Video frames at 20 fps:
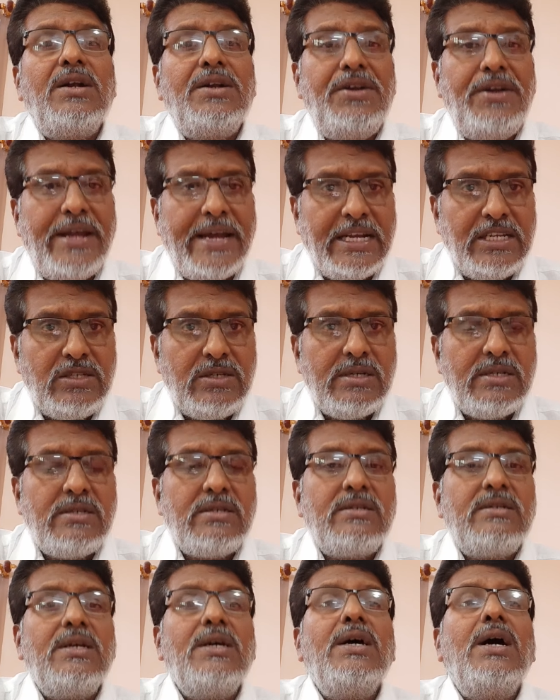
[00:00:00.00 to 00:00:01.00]

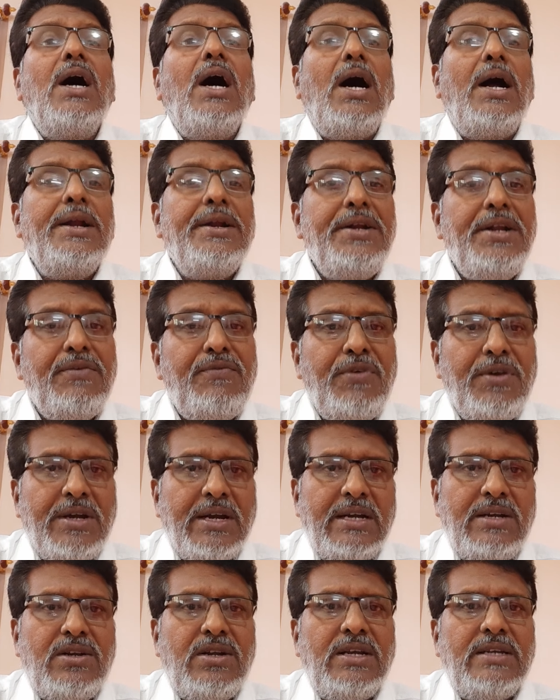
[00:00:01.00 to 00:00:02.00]
dangers and
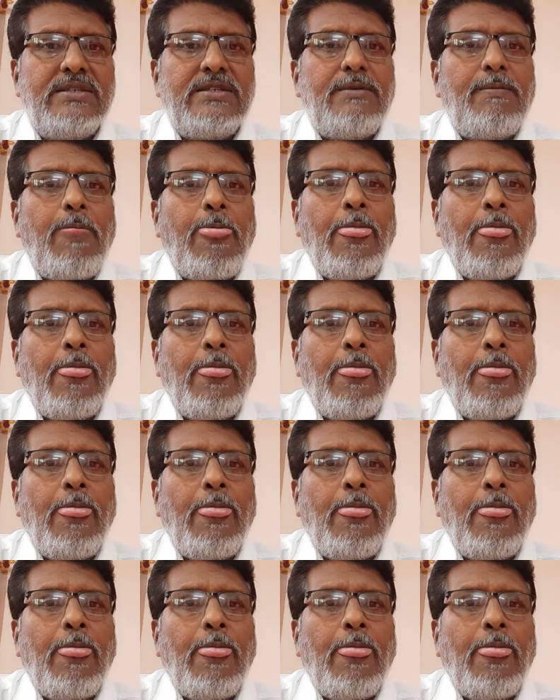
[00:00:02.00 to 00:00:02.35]
difficulties.